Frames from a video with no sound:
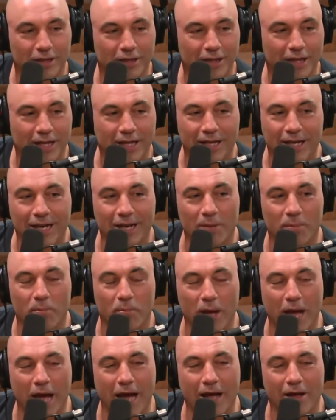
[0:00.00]
Like, it ain't a
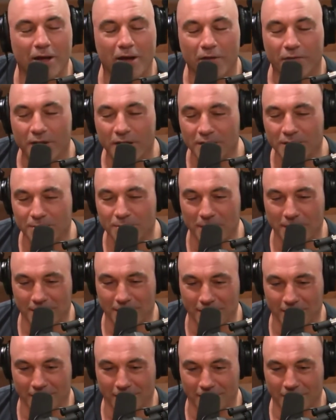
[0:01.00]
bad... Here's my
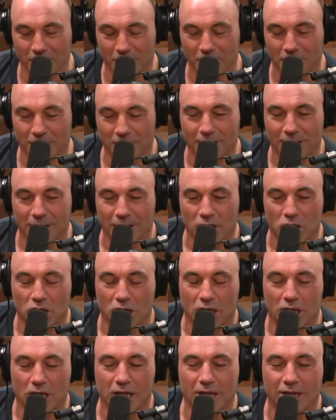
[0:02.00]
thing.
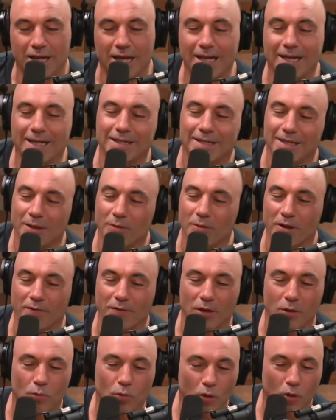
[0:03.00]
They could say
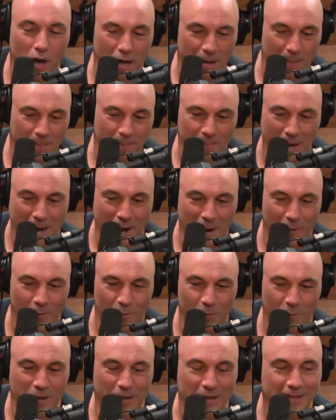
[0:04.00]
whatever they want
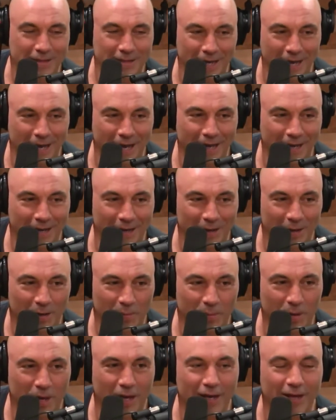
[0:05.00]
about what he said,
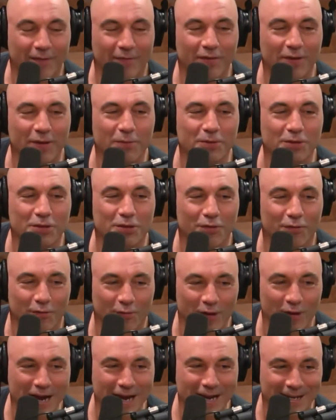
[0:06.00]
but if he was your
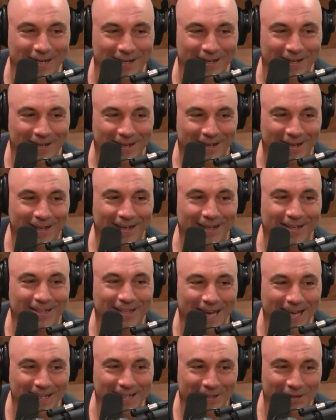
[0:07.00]
friend and he
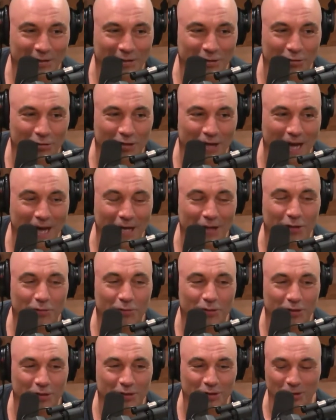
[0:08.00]
texted you that, you
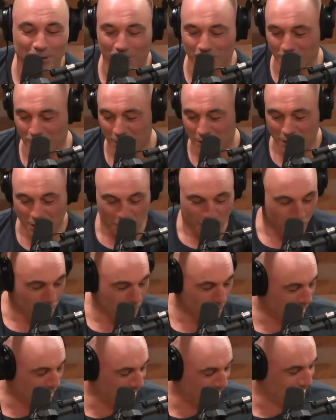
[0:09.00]
would do
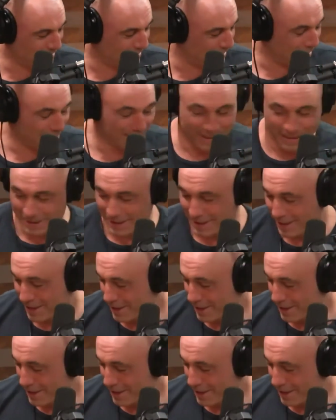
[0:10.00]
what I did...